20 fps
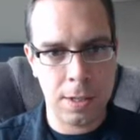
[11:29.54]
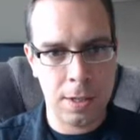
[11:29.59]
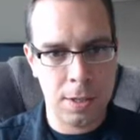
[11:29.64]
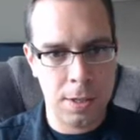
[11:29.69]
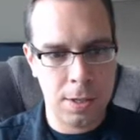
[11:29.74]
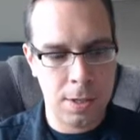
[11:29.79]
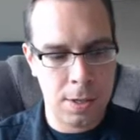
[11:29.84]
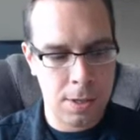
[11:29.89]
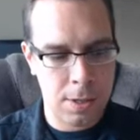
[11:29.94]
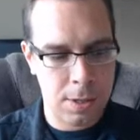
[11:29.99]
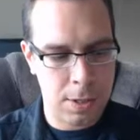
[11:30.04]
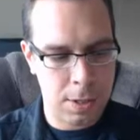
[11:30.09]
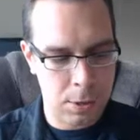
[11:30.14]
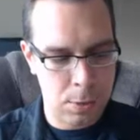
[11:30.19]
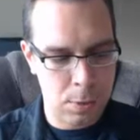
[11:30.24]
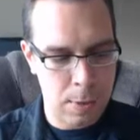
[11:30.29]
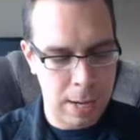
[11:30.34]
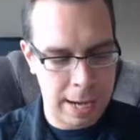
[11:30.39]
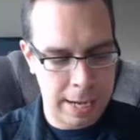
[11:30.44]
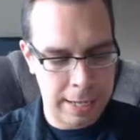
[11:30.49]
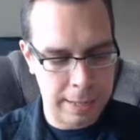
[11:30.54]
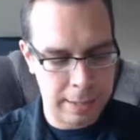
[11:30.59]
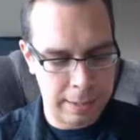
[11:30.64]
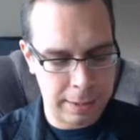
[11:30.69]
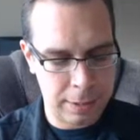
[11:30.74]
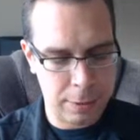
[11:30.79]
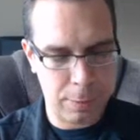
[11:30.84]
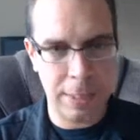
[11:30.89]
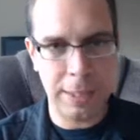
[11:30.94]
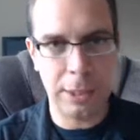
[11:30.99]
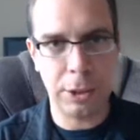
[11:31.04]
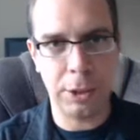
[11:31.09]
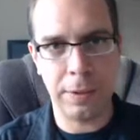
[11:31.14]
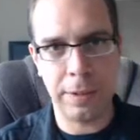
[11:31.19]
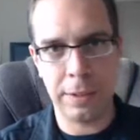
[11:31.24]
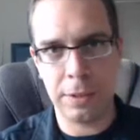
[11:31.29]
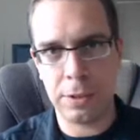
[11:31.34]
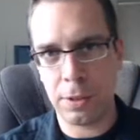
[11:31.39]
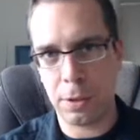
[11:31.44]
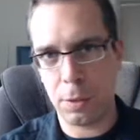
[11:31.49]
you had an equation that took
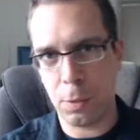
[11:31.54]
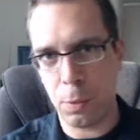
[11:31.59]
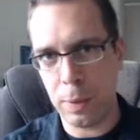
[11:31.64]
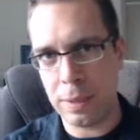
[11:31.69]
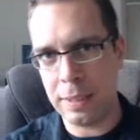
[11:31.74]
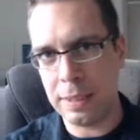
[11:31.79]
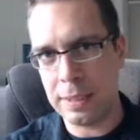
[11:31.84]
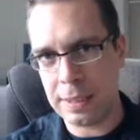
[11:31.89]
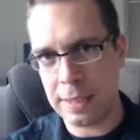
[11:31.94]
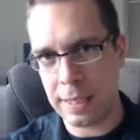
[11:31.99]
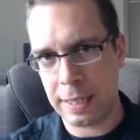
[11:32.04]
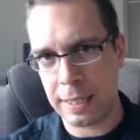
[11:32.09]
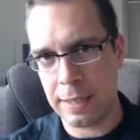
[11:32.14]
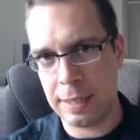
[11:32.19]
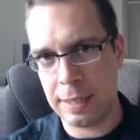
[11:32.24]
1 second